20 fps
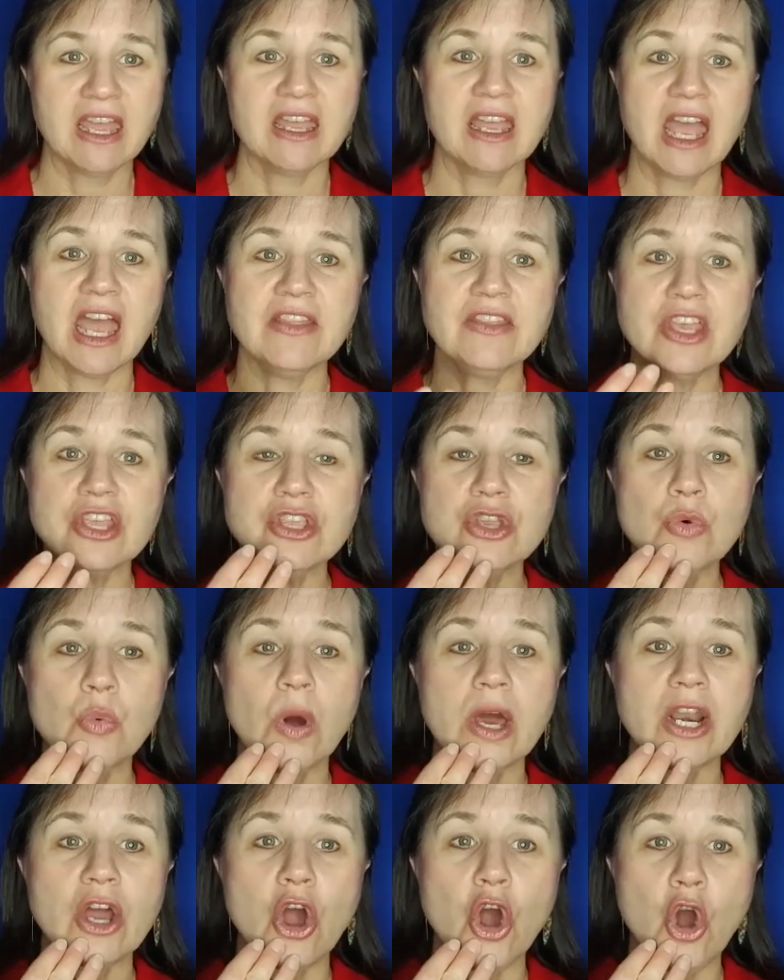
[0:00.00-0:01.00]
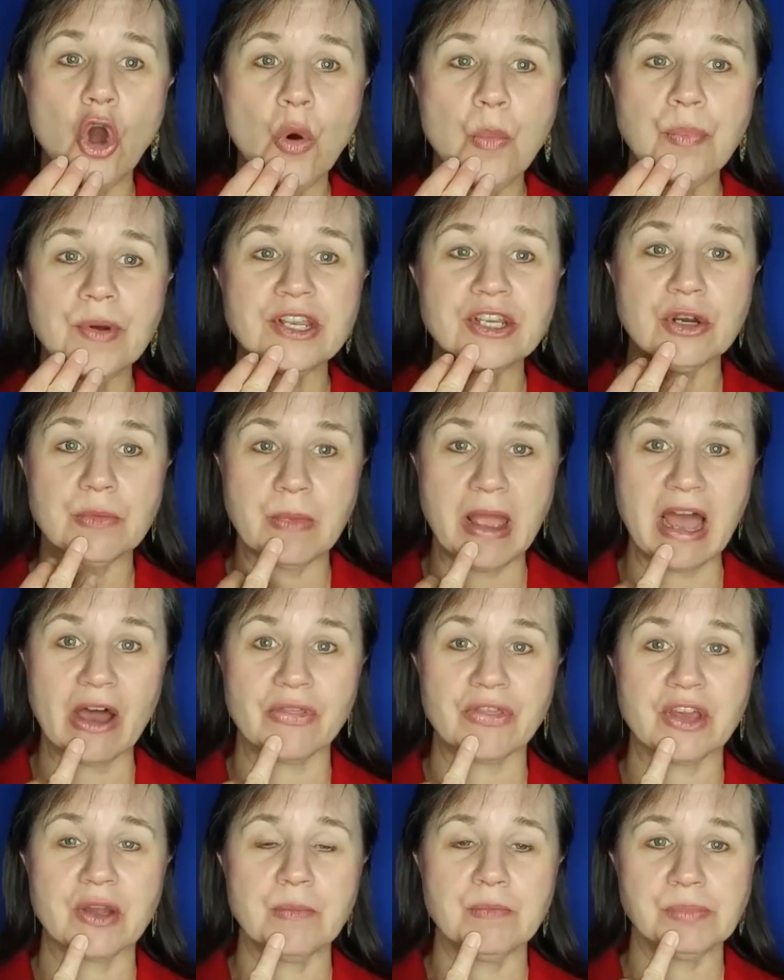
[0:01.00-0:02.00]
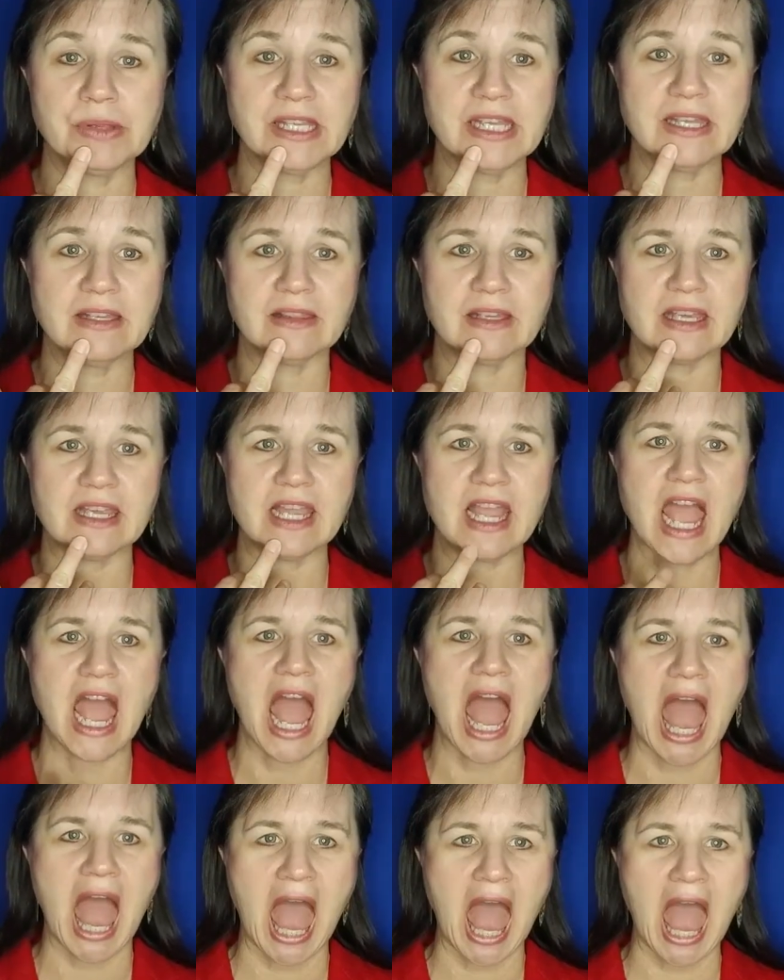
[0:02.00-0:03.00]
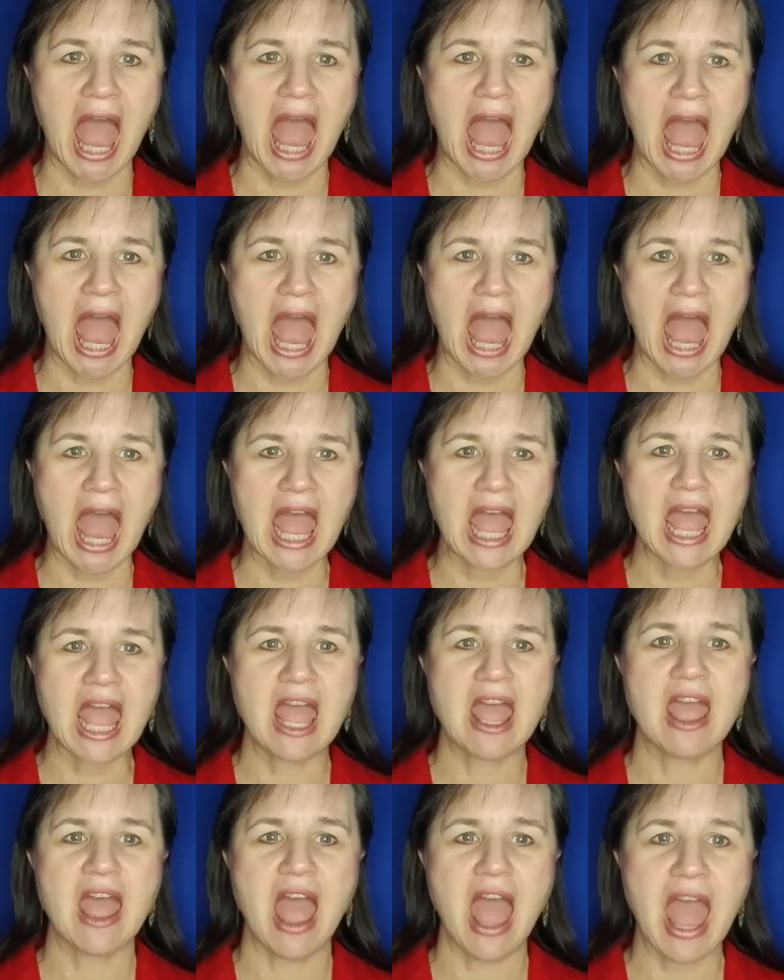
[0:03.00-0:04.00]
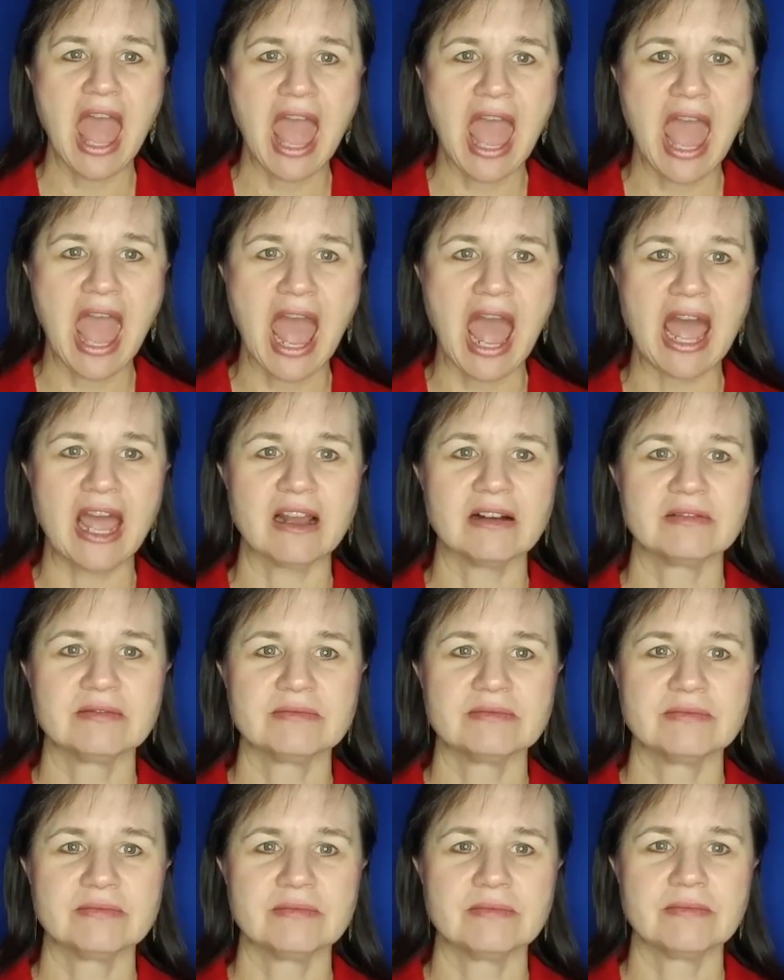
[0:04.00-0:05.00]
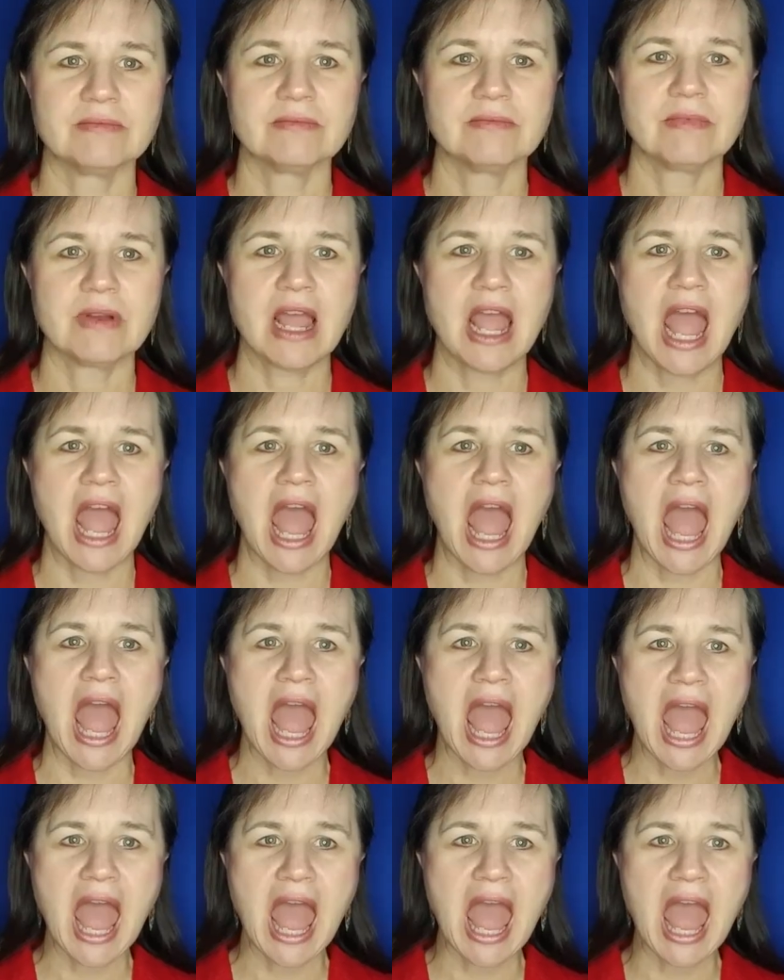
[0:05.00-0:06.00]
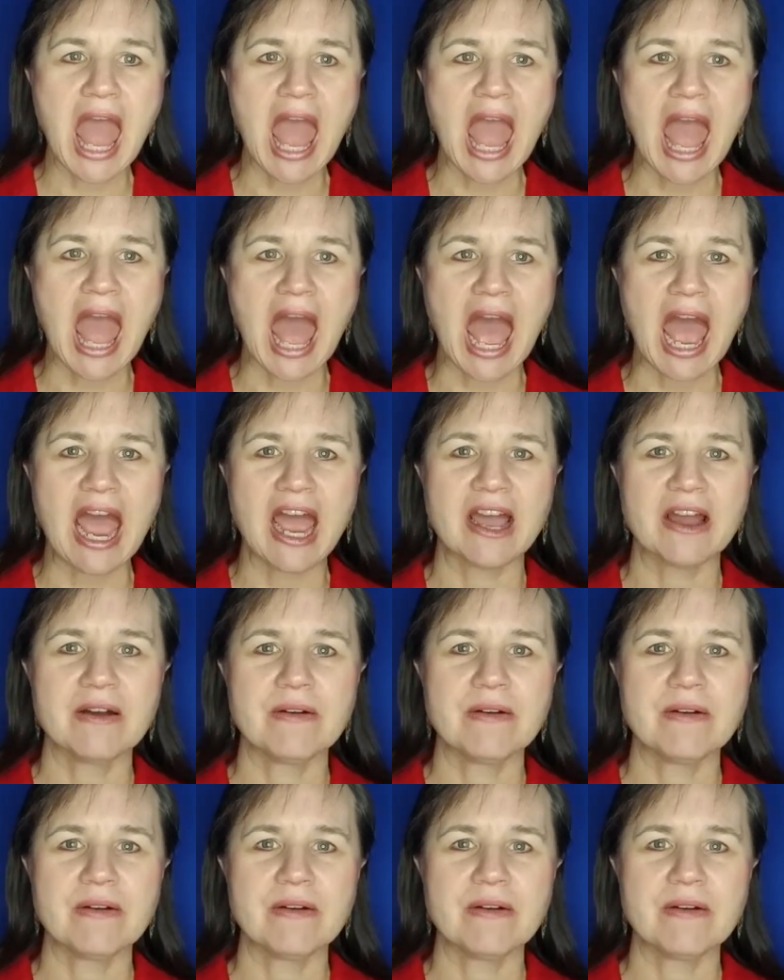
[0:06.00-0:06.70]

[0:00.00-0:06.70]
And then you want to open your mouth completely. Ah. Ah.